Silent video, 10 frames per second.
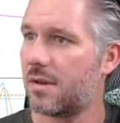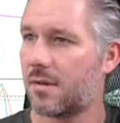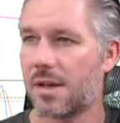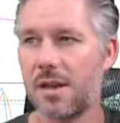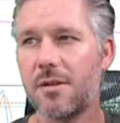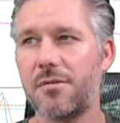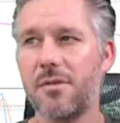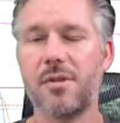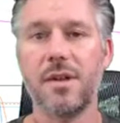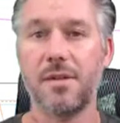I'm going to go
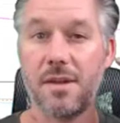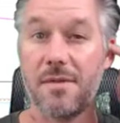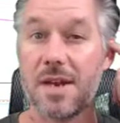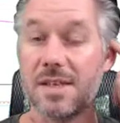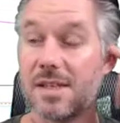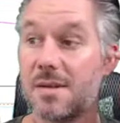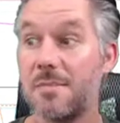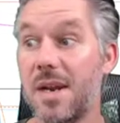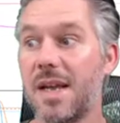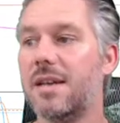through the events in a
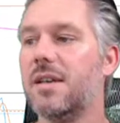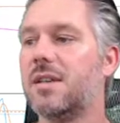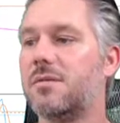minute.